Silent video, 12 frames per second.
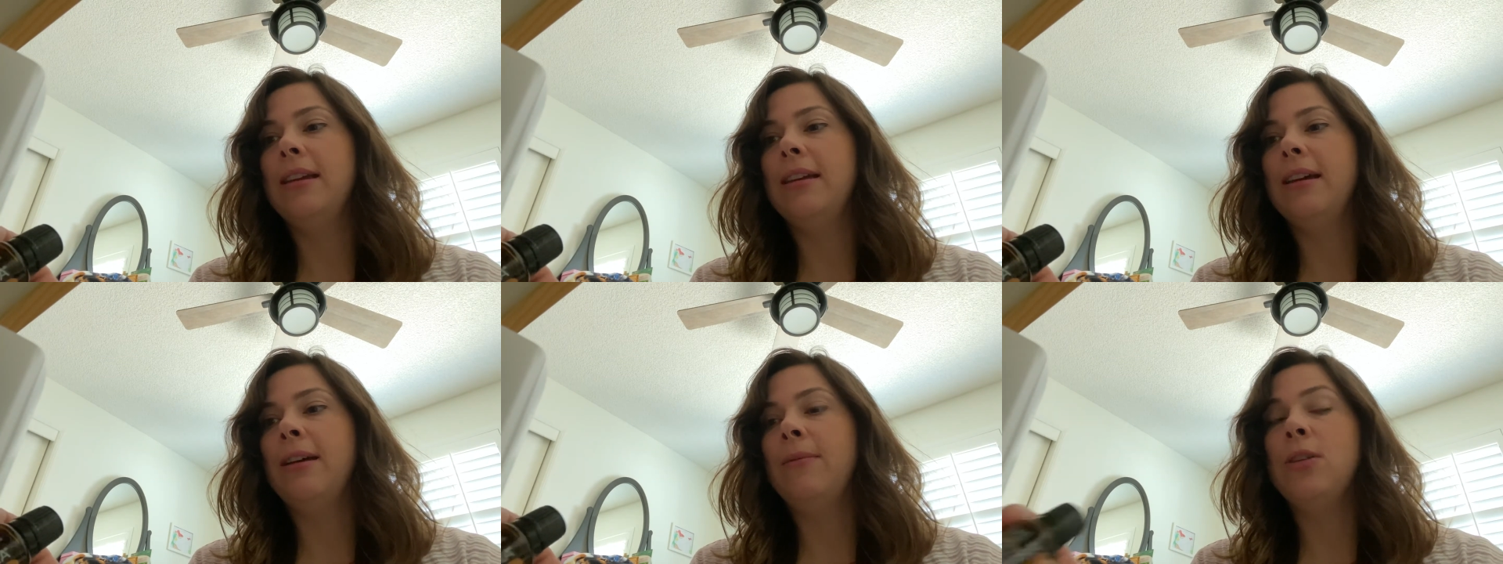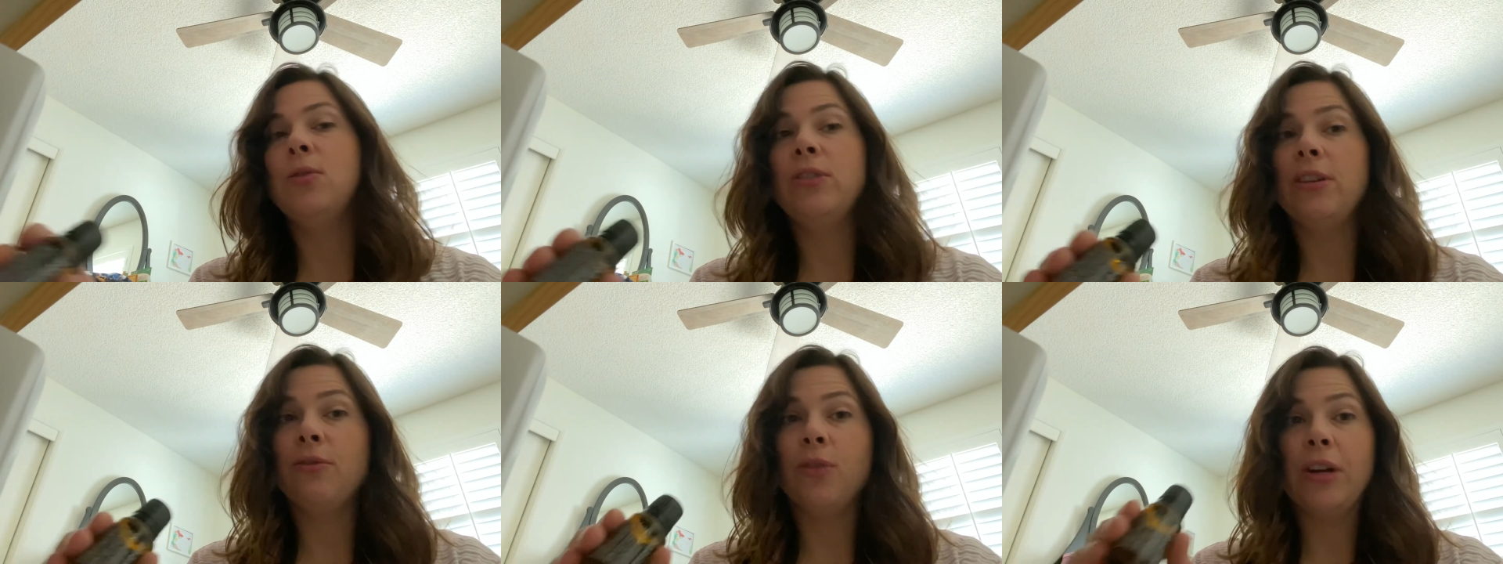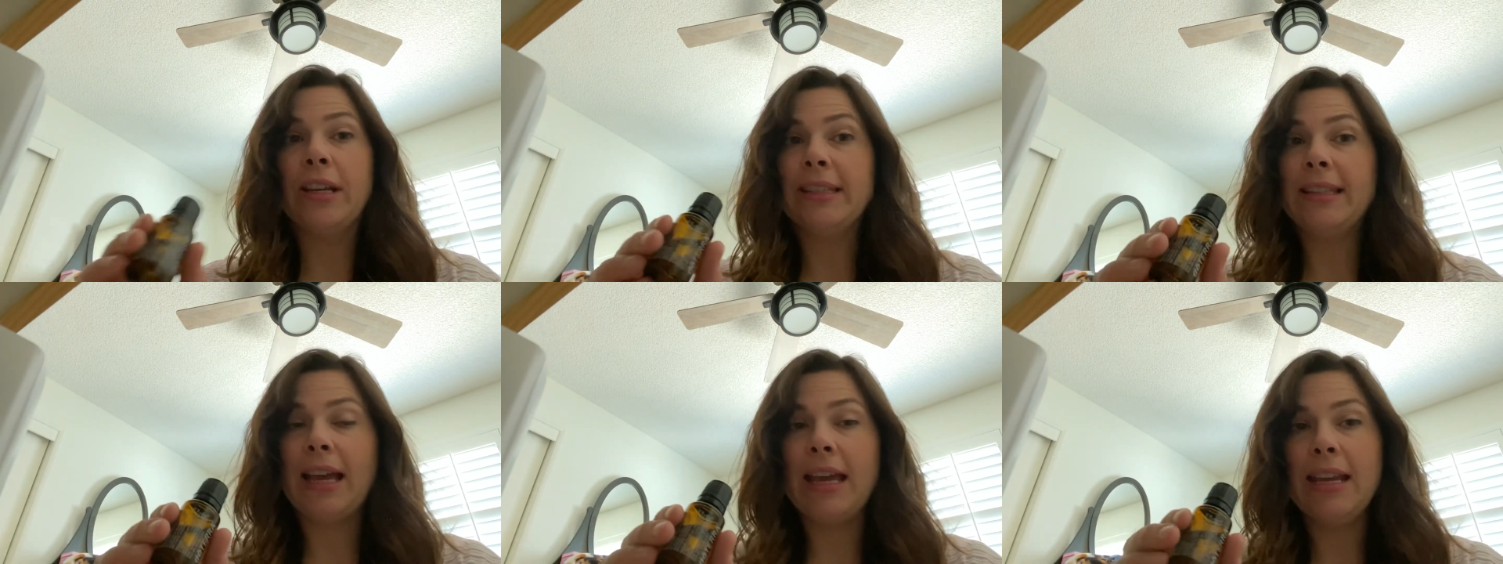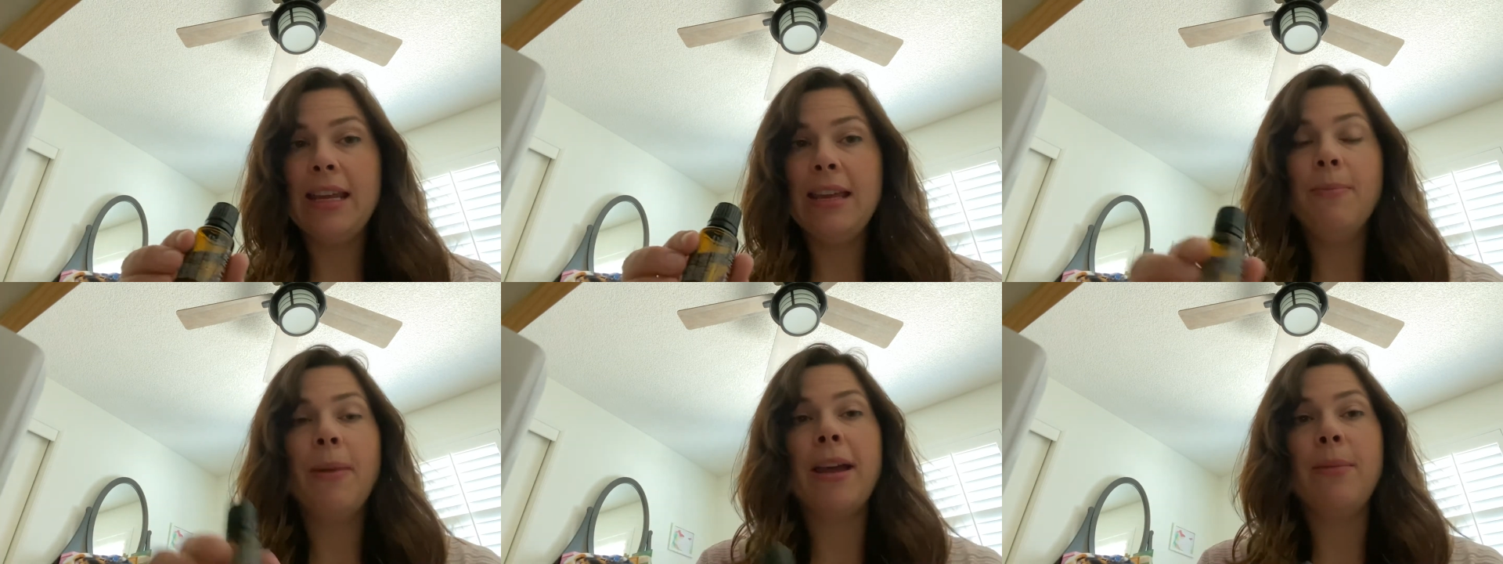um, use it for anxiety
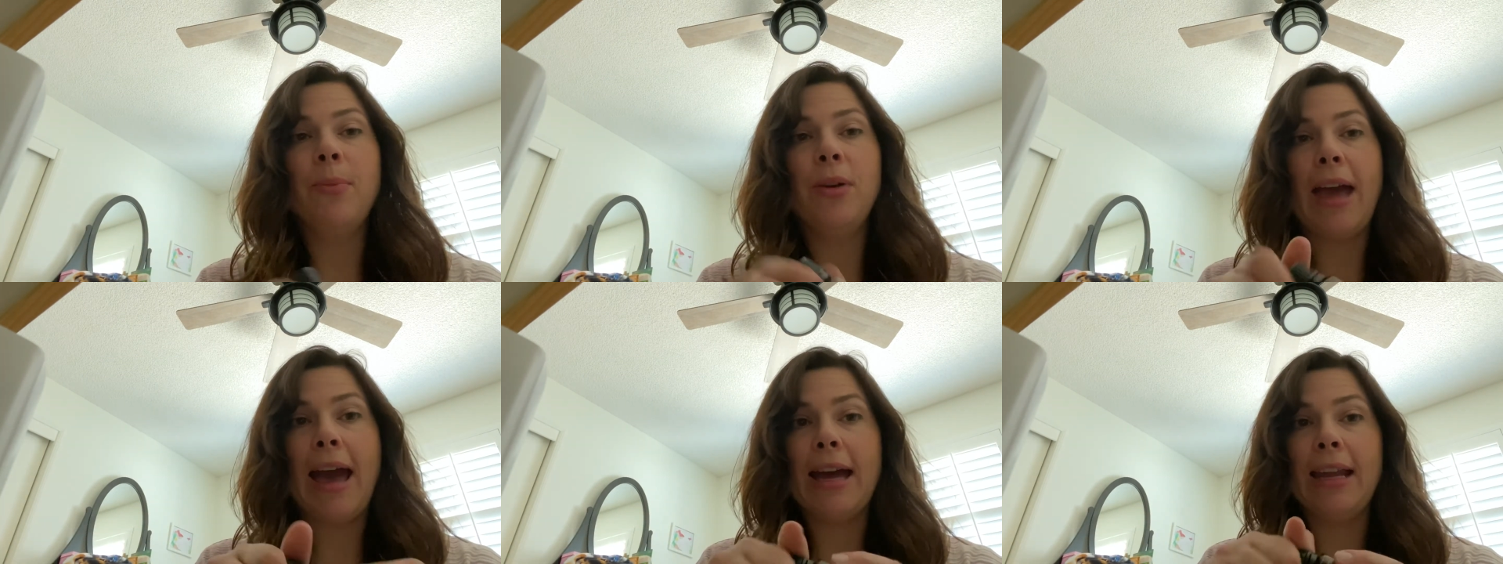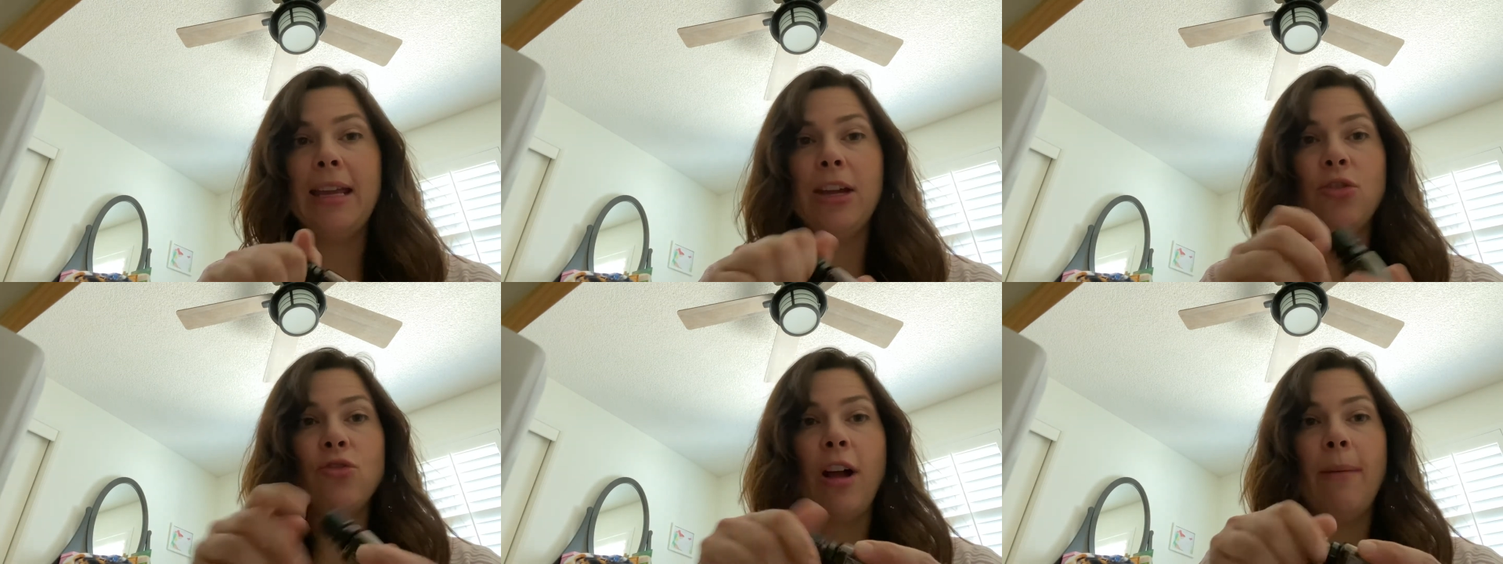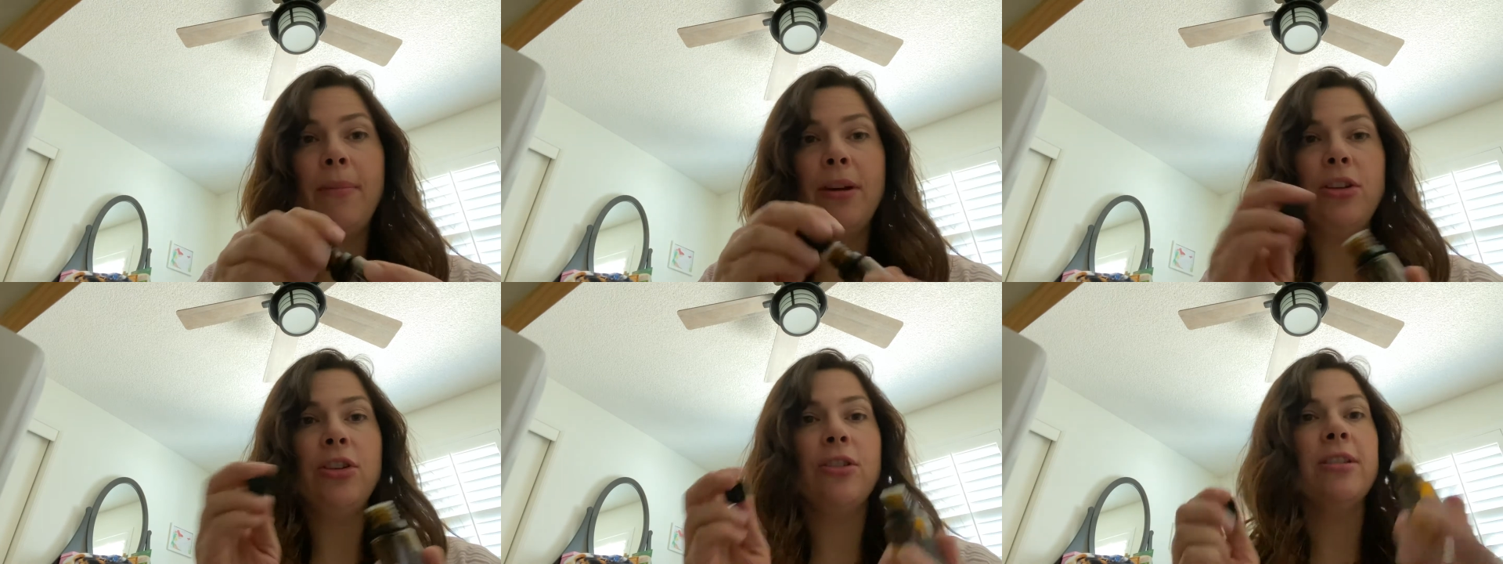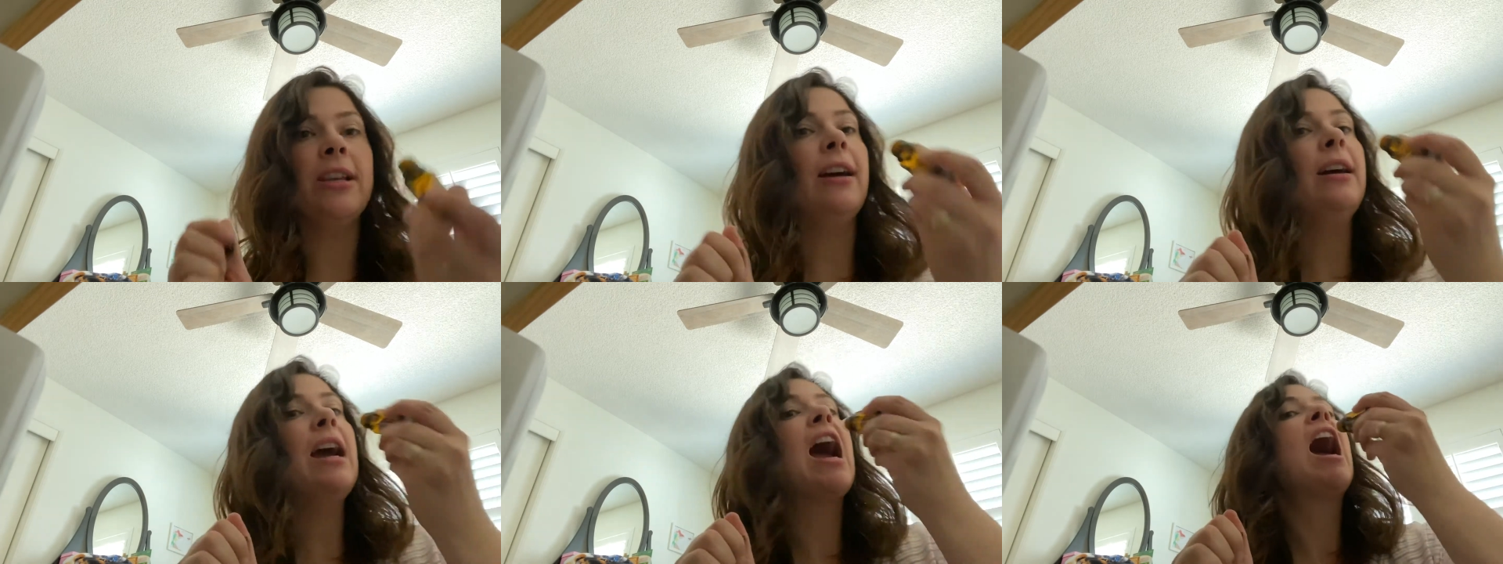by put, adding a drop under your
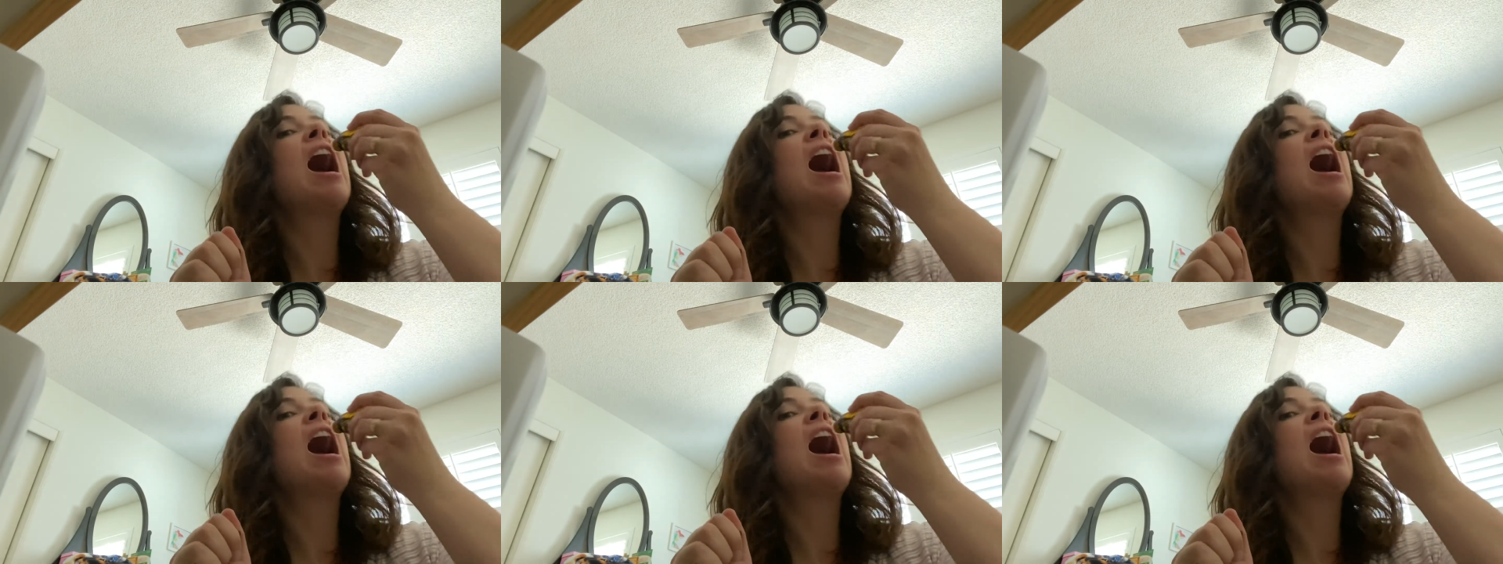tongue,